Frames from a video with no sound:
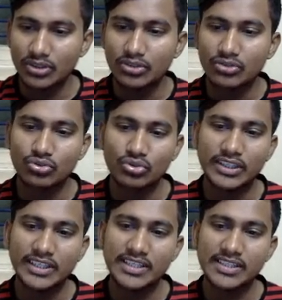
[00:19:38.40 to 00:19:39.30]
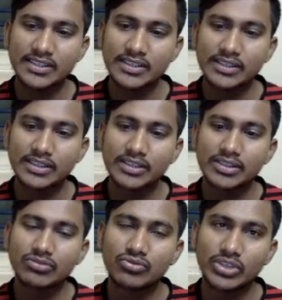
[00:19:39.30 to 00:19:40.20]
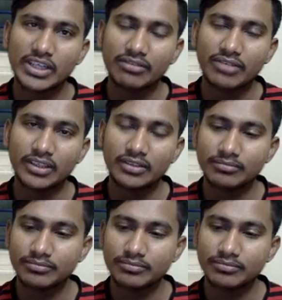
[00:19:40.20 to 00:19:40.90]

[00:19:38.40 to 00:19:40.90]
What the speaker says: So it is 41.